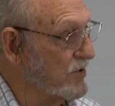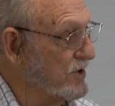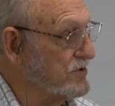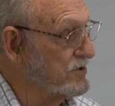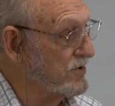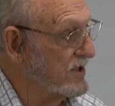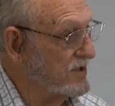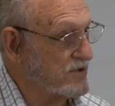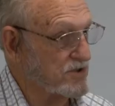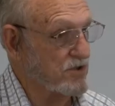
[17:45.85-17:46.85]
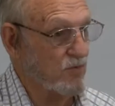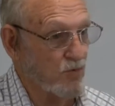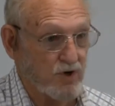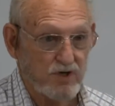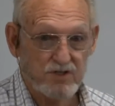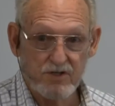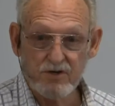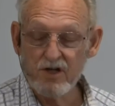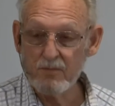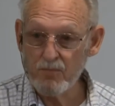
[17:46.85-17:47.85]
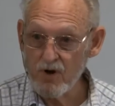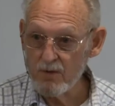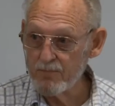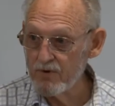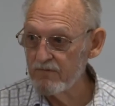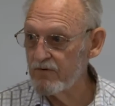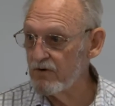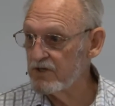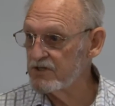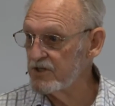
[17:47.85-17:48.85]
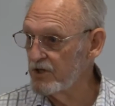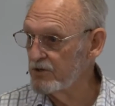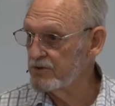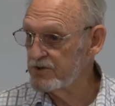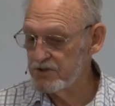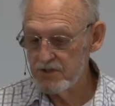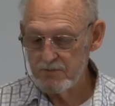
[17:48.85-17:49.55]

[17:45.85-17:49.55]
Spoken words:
Did you know that? There's certain words that are not proper for us to use.